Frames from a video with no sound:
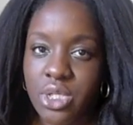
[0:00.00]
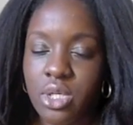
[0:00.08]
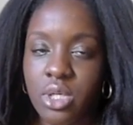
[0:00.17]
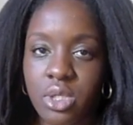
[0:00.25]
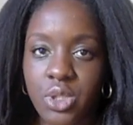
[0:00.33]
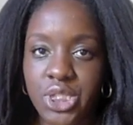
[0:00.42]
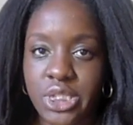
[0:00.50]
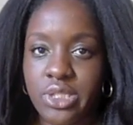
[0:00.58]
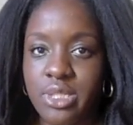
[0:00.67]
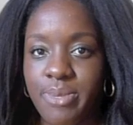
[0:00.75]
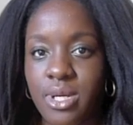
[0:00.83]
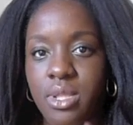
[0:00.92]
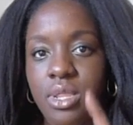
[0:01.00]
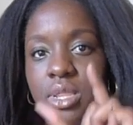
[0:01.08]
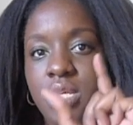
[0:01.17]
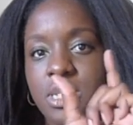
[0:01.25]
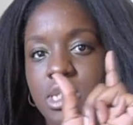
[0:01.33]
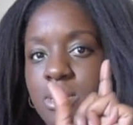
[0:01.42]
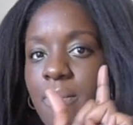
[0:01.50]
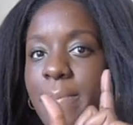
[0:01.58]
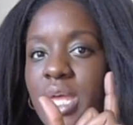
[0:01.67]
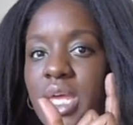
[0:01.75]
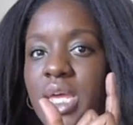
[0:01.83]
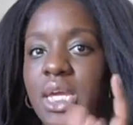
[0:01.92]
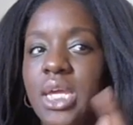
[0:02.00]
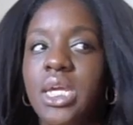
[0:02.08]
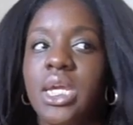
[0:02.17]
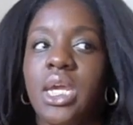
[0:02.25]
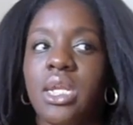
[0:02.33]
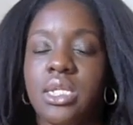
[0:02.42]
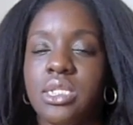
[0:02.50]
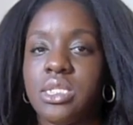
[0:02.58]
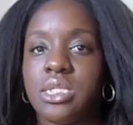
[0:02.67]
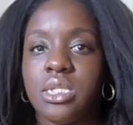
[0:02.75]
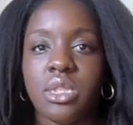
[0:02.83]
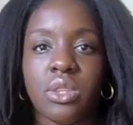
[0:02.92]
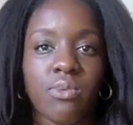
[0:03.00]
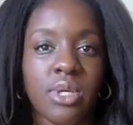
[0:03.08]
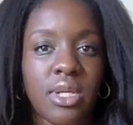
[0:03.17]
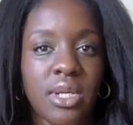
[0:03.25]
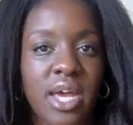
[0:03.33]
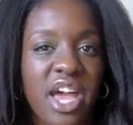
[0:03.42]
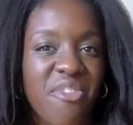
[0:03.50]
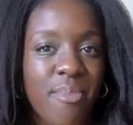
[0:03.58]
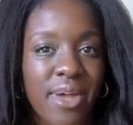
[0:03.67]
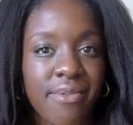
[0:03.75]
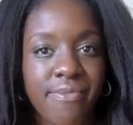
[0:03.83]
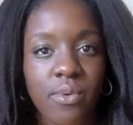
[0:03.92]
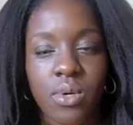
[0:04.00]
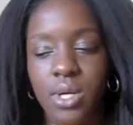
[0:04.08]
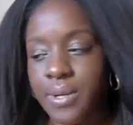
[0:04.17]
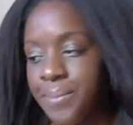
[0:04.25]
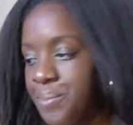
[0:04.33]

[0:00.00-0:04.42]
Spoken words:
The closure is about this big and it's a 3.5 by 4.